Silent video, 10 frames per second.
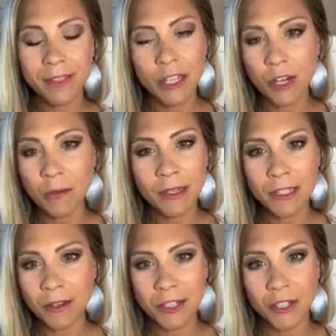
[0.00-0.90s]
You don't want
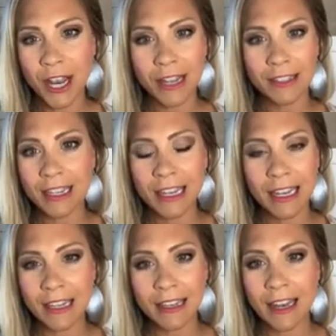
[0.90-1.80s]
to attract
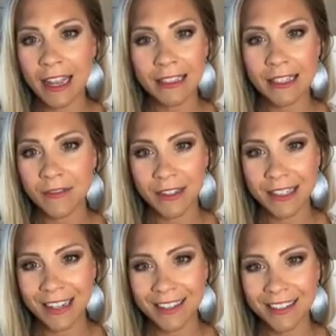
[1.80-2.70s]
any
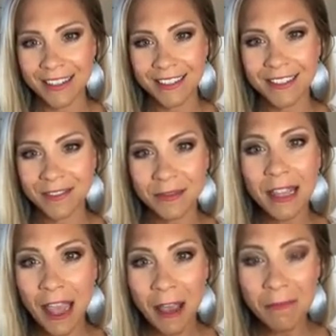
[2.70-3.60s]
negativity.
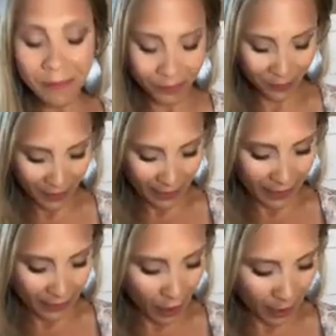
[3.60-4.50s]
Okay?
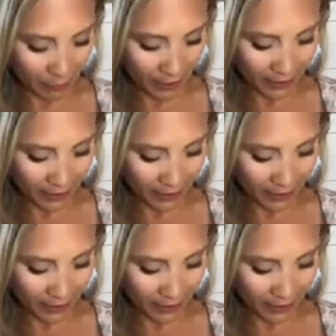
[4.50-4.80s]
That's all I'm going to